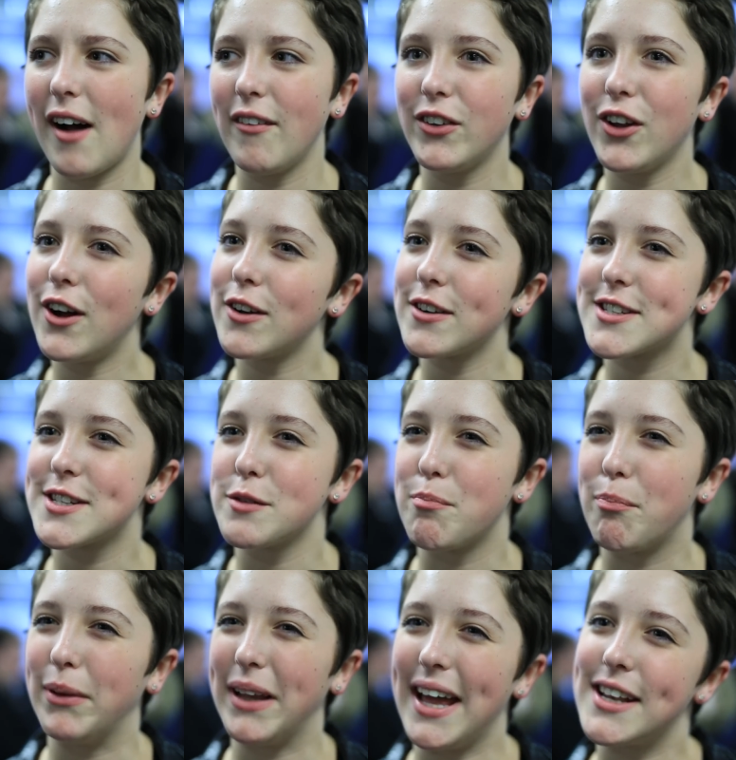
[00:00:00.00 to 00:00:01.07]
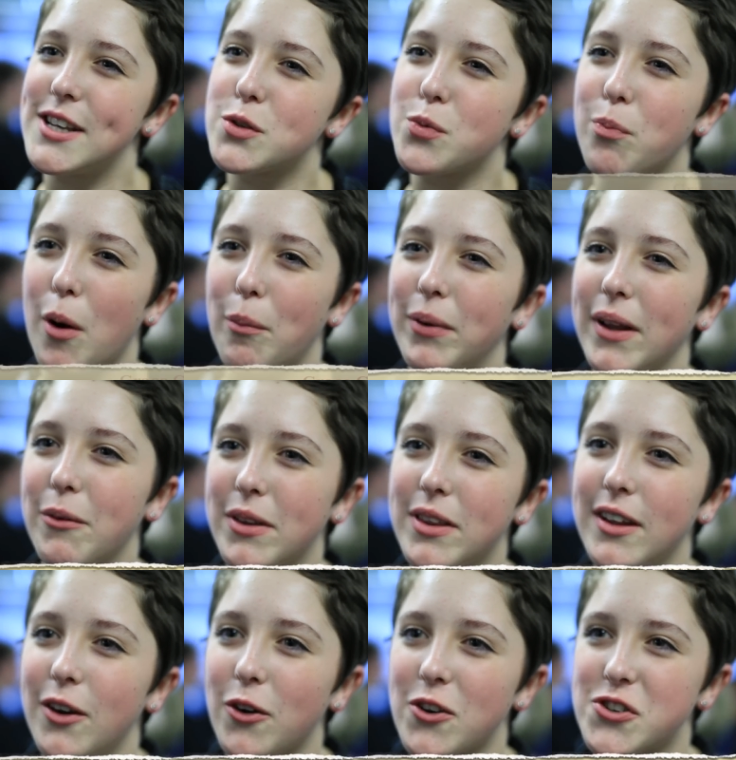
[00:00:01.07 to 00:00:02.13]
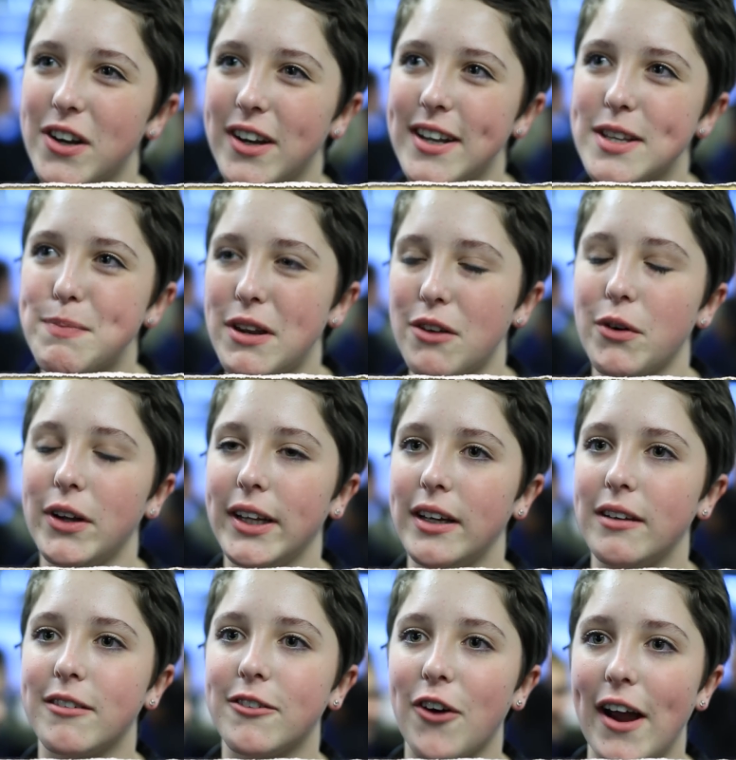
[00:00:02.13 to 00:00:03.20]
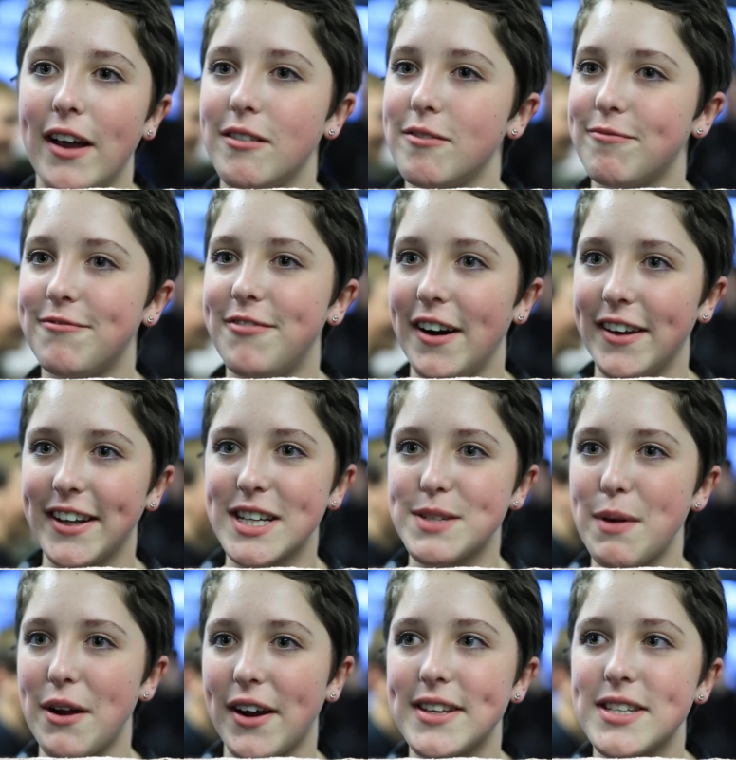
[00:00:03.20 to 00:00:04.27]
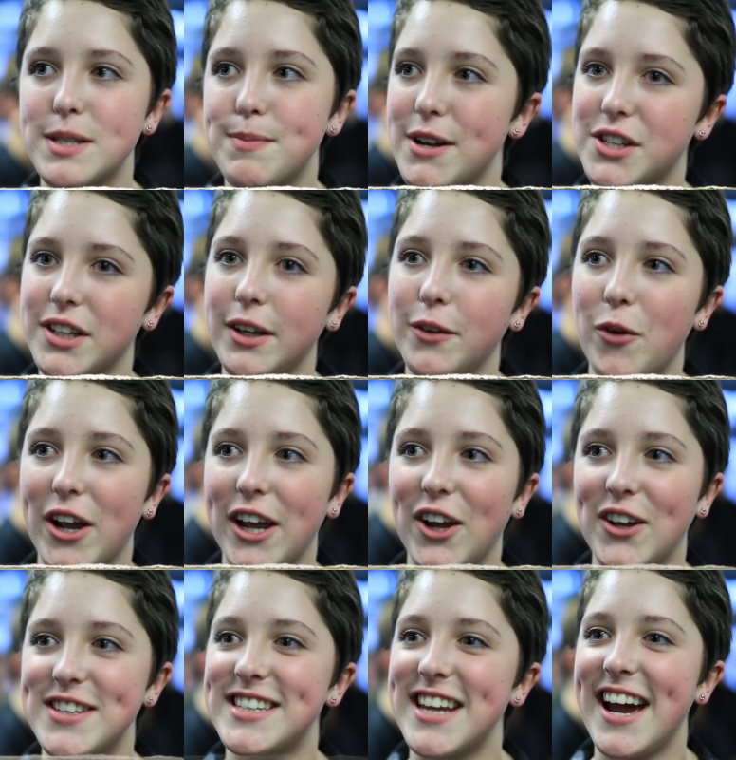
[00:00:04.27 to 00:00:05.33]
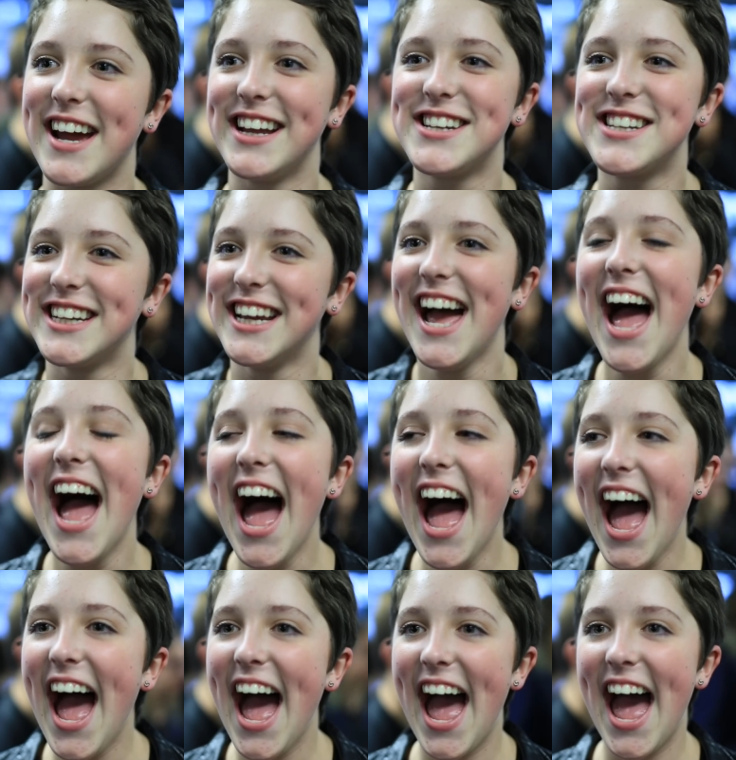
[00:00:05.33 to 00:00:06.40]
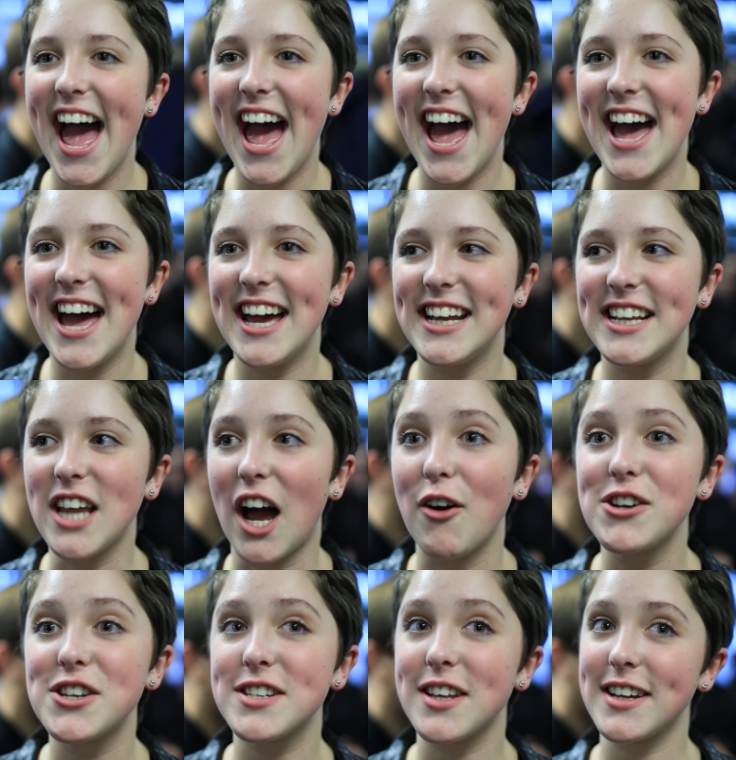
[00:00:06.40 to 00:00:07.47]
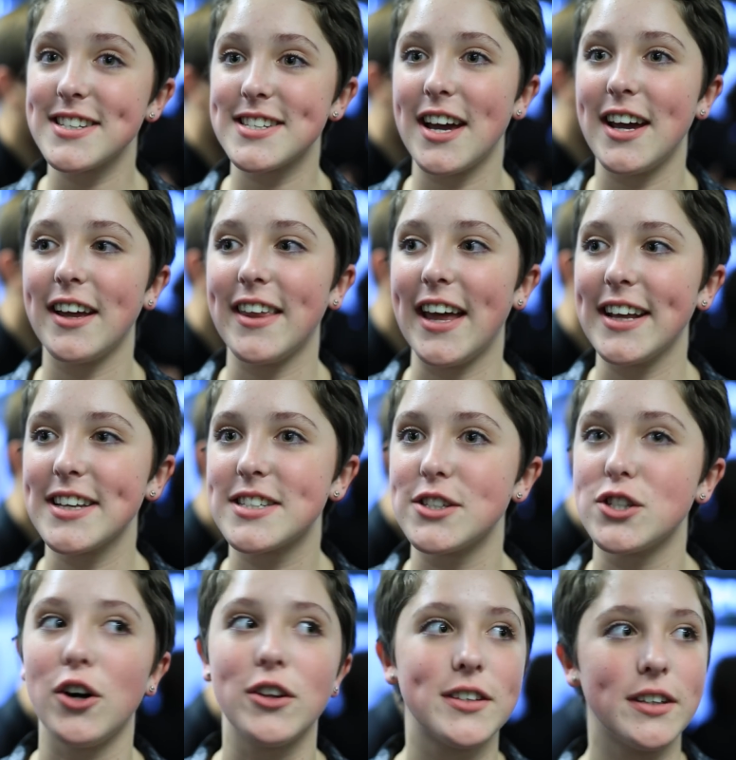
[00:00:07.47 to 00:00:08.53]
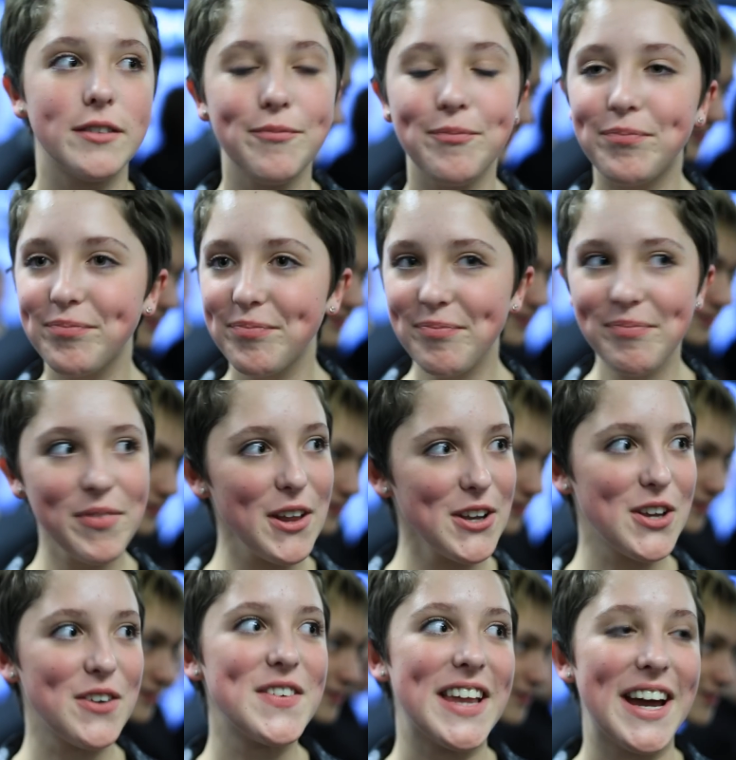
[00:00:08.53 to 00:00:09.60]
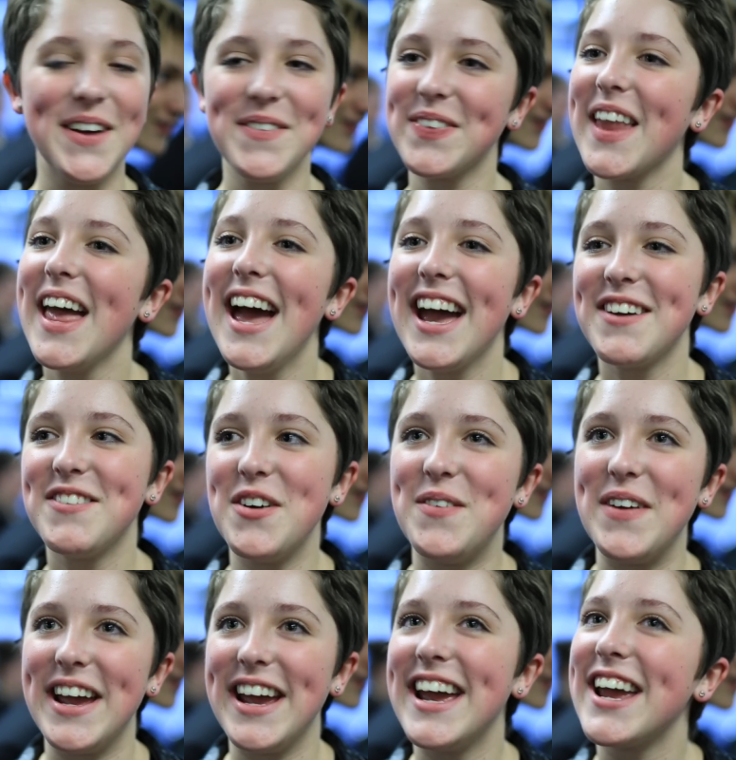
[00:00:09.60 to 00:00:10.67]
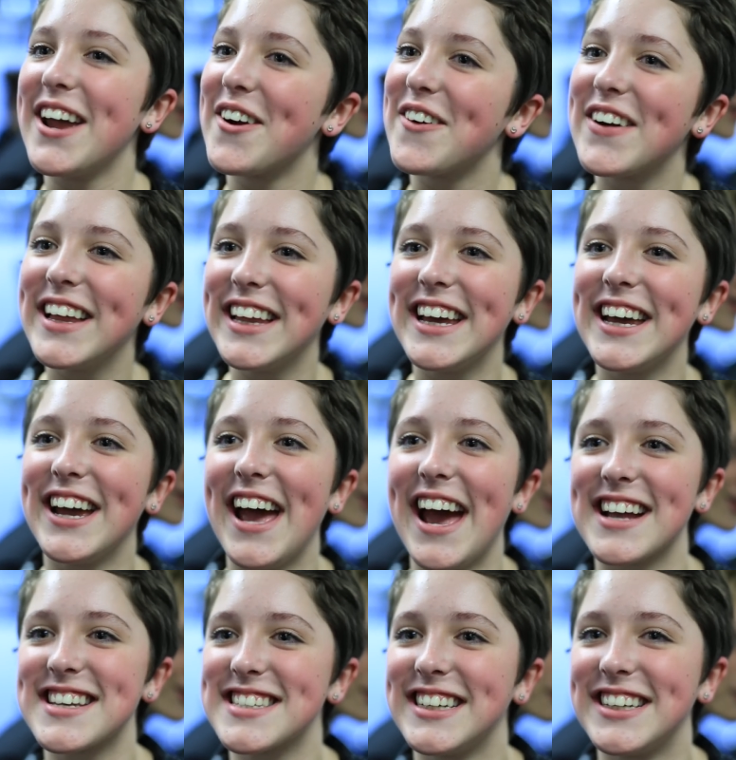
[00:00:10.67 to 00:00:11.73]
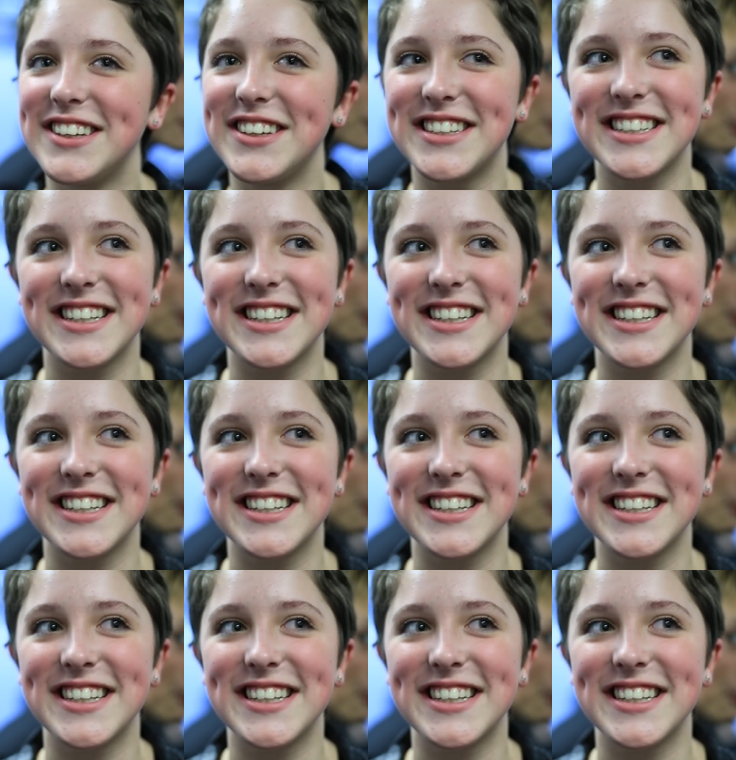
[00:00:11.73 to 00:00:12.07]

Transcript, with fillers: I've learned to blend properly with the orchestra and it's been a really great fun experience, especially working on stage. And I would just like to say thanks to Zoltan over there for being a really excellent